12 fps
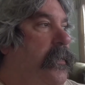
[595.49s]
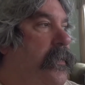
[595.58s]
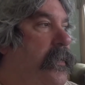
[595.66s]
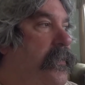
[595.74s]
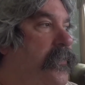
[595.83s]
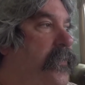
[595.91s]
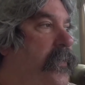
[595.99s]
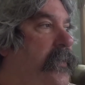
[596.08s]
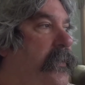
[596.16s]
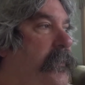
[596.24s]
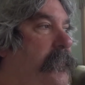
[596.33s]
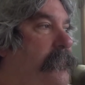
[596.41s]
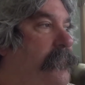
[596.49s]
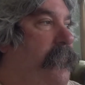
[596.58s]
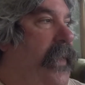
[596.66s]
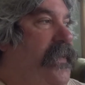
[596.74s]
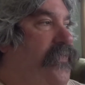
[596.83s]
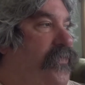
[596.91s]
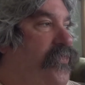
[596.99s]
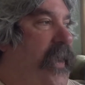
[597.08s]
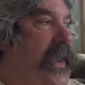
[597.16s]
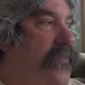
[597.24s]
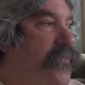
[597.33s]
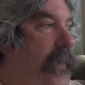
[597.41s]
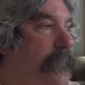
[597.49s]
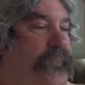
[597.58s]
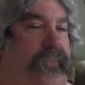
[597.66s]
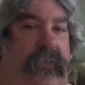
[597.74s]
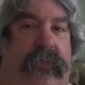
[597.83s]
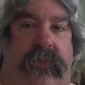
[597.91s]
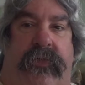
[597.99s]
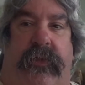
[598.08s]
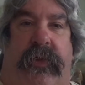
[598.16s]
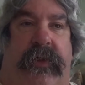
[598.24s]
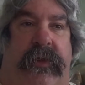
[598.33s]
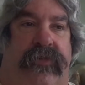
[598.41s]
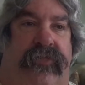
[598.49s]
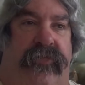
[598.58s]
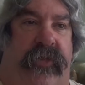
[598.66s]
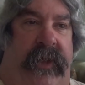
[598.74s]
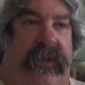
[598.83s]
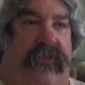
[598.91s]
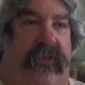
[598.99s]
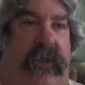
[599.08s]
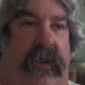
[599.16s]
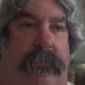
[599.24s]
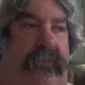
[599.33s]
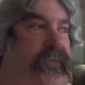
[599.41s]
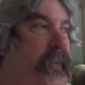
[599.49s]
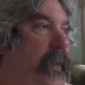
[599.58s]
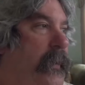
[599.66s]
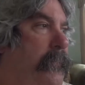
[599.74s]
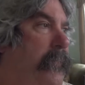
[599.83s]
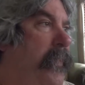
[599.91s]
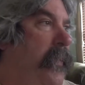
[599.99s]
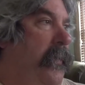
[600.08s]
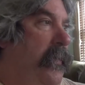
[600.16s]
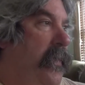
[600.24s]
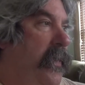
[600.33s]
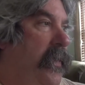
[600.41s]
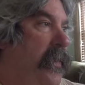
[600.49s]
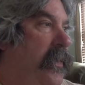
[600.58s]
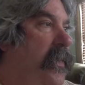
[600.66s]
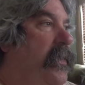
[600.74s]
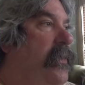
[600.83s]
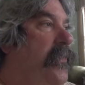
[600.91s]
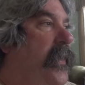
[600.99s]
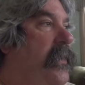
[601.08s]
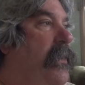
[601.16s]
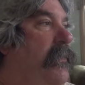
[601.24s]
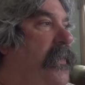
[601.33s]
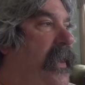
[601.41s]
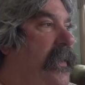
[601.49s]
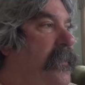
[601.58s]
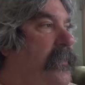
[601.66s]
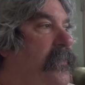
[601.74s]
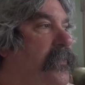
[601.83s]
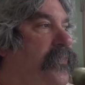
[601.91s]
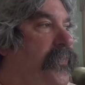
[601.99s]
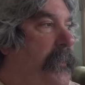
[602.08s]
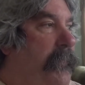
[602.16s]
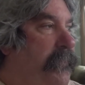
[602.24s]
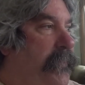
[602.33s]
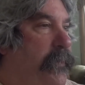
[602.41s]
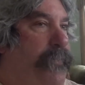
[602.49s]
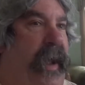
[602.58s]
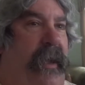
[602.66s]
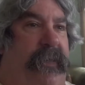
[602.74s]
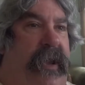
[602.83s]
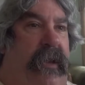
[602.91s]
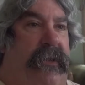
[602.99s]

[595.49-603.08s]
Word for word: Uh, I'd like to change up, change it up some. Because I know that some of you probably are